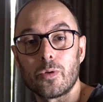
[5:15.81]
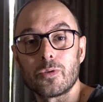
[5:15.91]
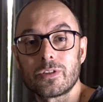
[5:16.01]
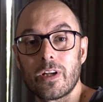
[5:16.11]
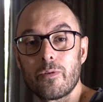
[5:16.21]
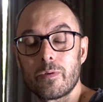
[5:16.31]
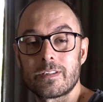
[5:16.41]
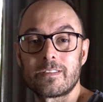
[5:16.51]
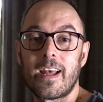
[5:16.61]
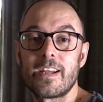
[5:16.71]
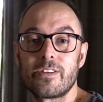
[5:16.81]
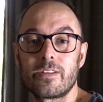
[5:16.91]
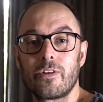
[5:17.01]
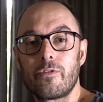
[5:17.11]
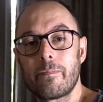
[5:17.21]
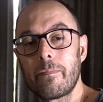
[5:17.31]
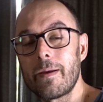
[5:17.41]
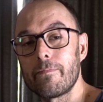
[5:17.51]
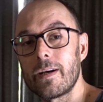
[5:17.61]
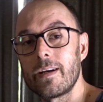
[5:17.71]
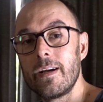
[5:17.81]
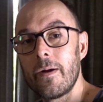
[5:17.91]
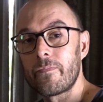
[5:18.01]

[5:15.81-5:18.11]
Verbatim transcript: also with staging to remember